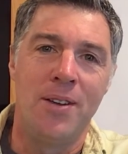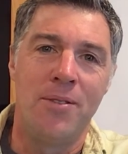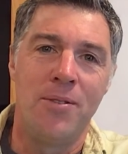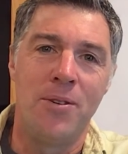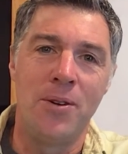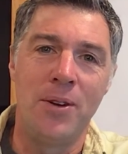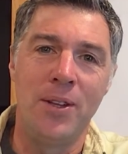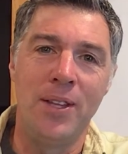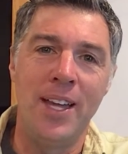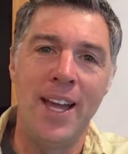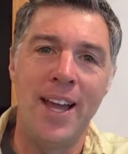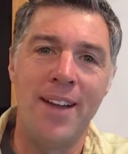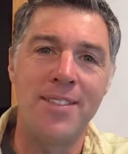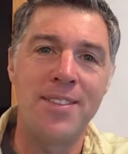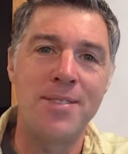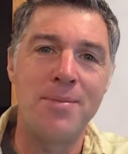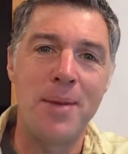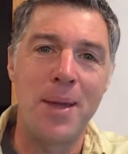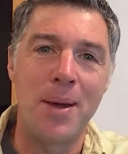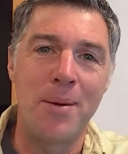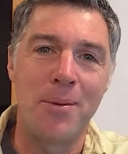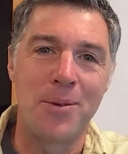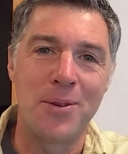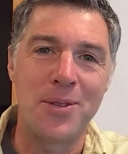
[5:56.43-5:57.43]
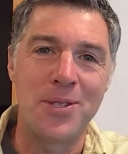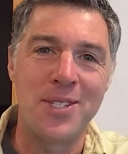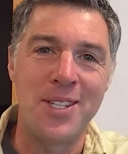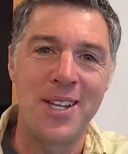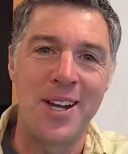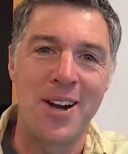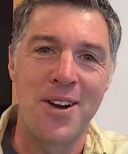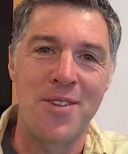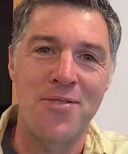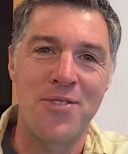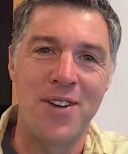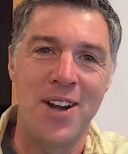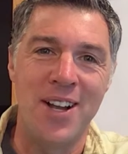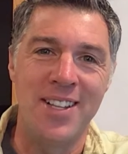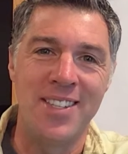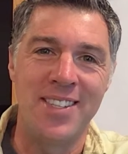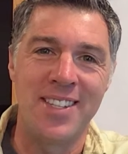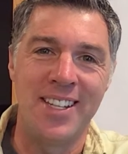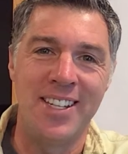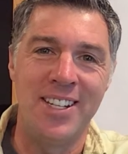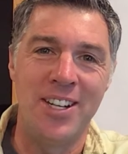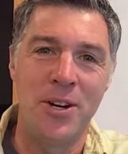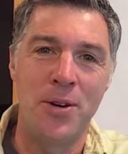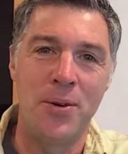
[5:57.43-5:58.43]
we really have to be able to see our friends.
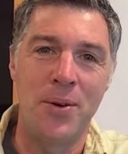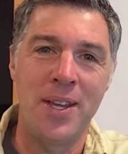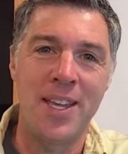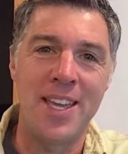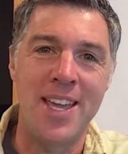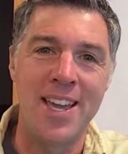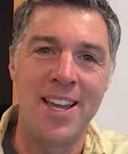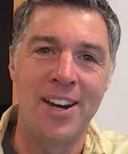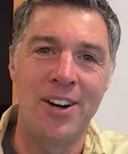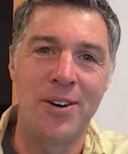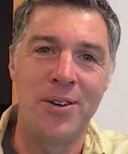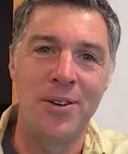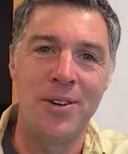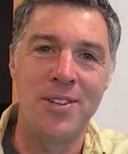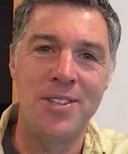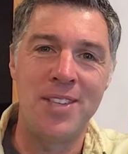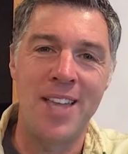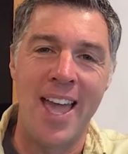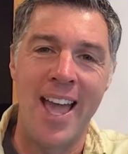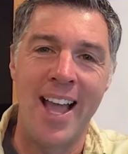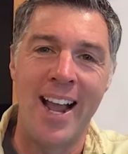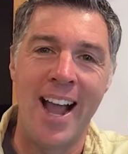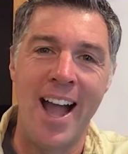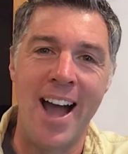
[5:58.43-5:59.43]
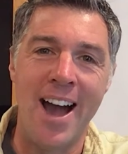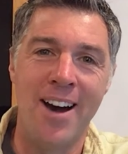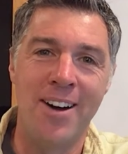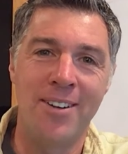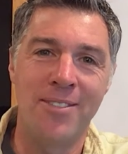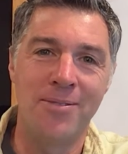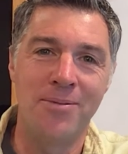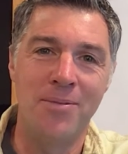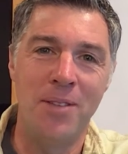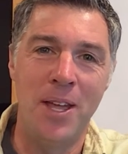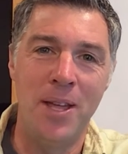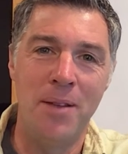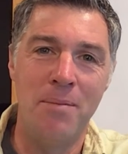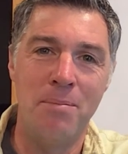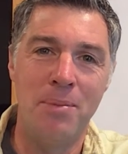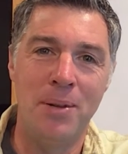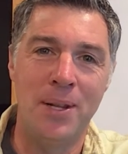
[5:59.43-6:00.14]
I know we can't always hang out and,